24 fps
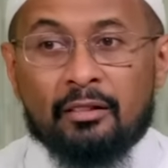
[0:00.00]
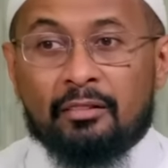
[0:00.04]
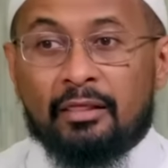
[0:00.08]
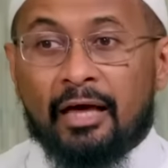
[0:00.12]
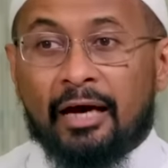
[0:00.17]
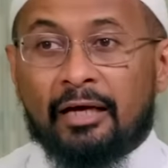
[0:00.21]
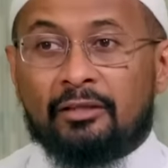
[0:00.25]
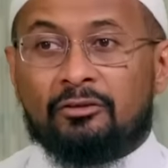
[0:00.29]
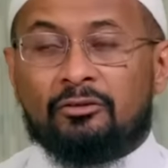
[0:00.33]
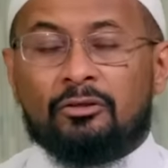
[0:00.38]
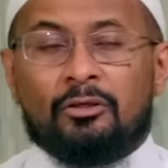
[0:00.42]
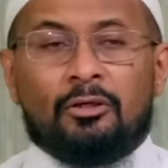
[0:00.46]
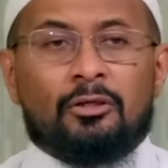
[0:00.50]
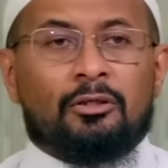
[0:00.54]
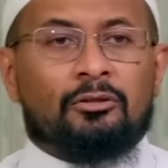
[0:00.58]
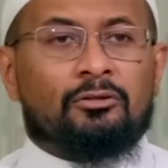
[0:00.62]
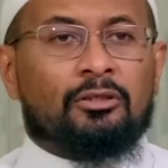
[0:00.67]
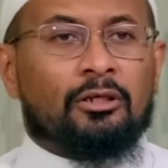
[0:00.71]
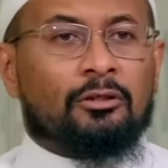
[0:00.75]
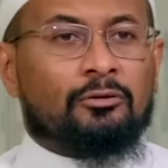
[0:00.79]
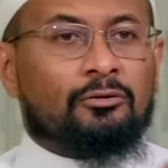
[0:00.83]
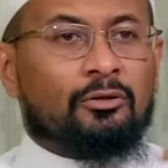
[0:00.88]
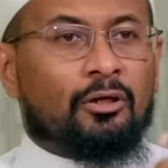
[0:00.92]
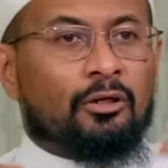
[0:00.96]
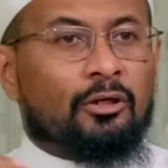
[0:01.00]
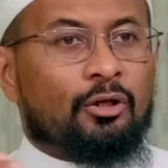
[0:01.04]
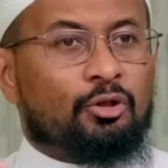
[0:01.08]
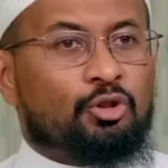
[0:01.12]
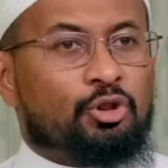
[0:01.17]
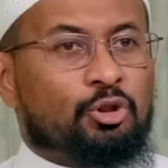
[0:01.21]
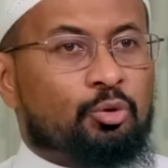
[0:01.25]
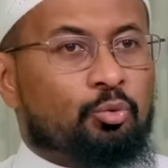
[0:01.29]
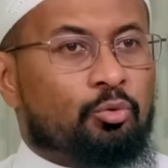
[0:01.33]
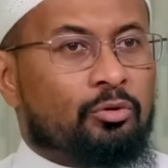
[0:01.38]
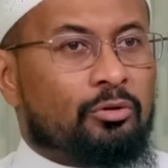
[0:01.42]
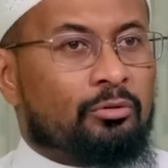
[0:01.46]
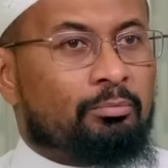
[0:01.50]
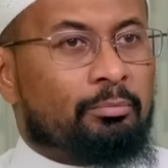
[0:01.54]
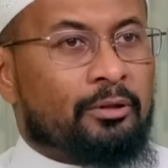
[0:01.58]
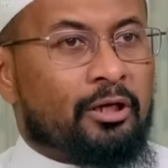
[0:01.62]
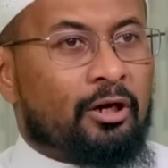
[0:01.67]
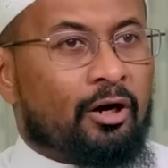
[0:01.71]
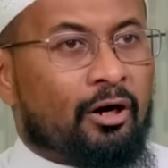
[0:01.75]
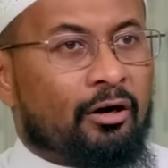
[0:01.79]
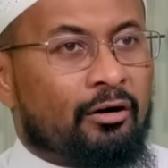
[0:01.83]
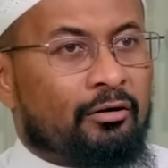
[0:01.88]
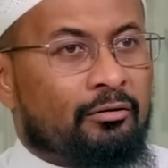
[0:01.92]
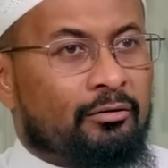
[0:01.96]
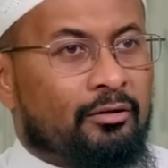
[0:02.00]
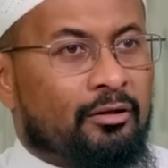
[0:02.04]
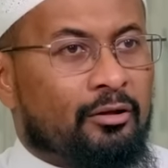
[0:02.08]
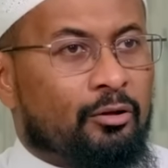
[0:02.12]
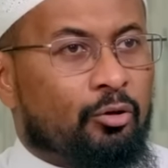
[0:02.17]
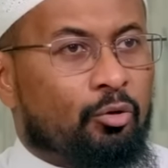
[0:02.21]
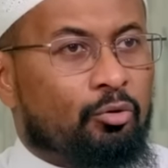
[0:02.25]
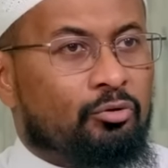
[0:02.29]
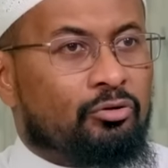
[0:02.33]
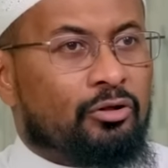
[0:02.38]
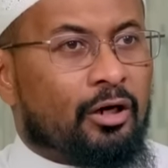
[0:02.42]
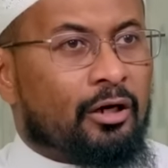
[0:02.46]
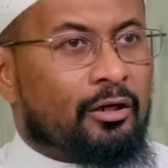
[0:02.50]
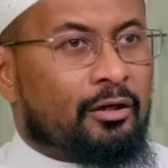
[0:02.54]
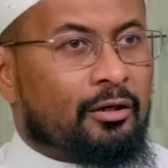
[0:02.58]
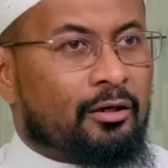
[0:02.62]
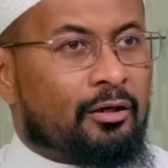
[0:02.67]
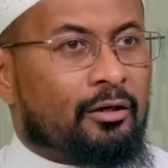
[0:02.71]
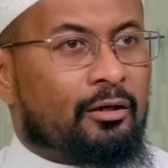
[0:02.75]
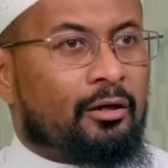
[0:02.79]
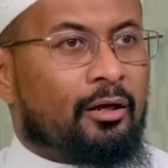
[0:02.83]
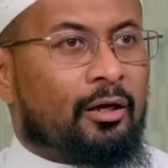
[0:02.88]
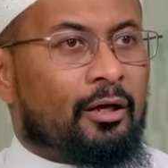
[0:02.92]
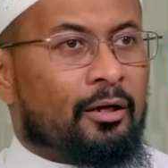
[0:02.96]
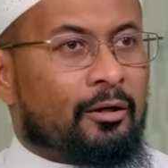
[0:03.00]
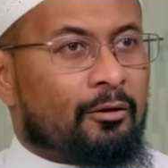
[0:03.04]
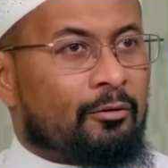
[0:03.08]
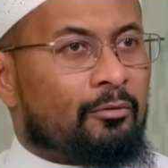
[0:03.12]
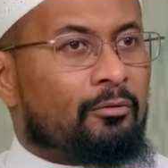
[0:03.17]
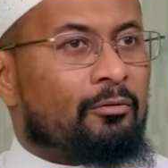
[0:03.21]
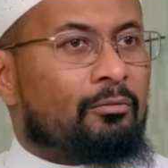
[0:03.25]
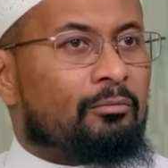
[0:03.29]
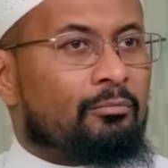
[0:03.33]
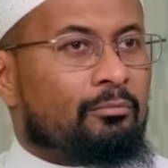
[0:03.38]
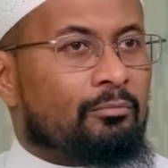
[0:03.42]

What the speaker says: that technology will be done.